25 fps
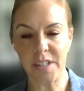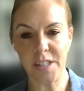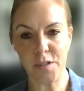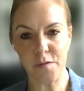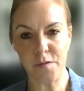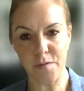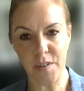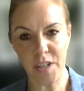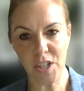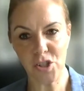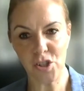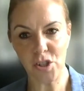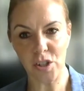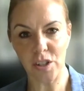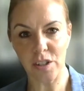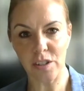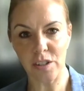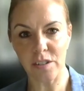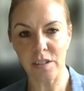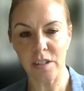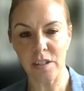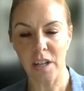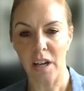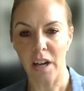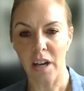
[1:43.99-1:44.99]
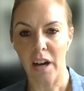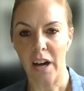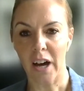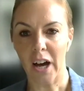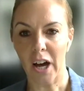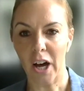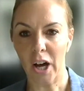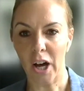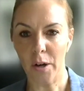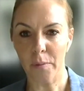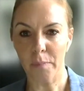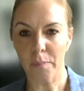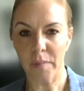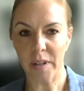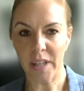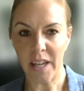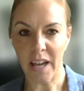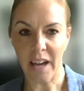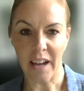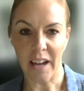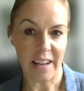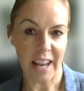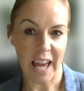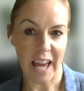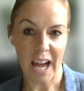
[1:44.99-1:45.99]
its vision, and
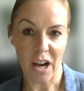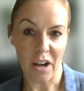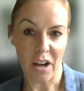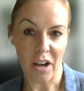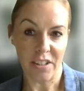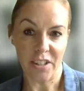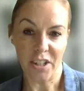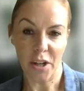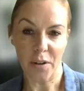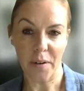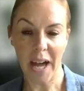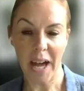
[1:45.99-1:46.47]
how